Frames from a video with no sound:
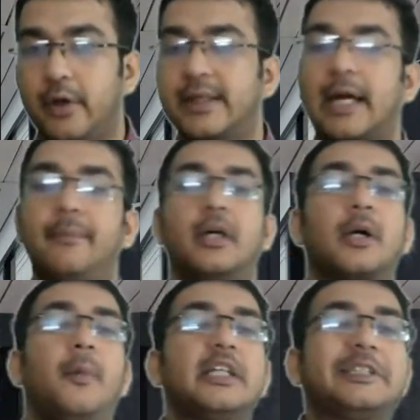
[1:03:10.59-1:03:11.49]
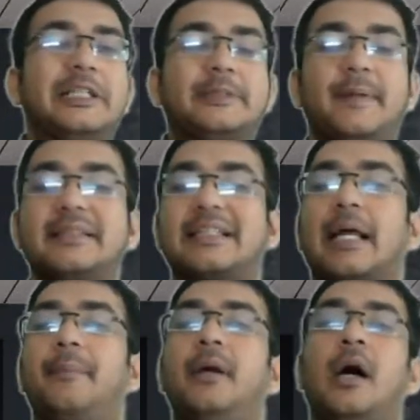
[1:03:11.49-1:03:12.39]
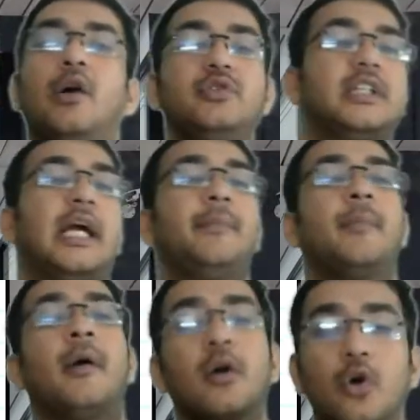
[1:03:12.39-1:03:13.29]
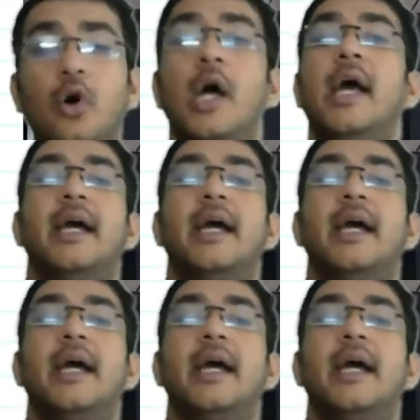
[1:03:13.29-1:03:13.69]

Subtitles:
it can be a commercial space, it can be a house, it can be a bungalow,